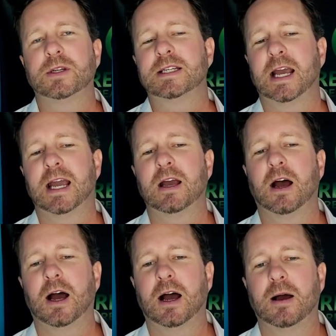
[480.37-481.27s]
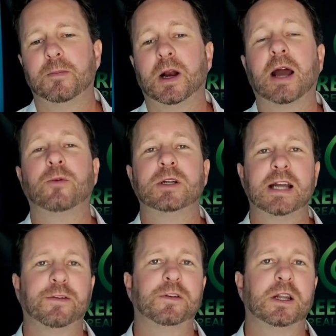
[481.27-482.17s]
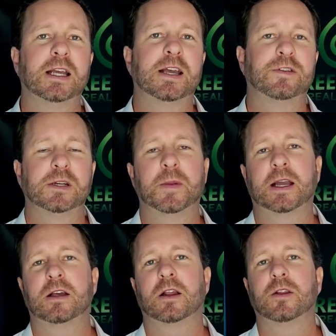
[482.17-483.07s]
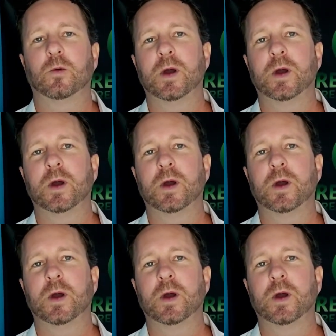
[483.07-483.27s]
I would say, but I would definitely give Temecula the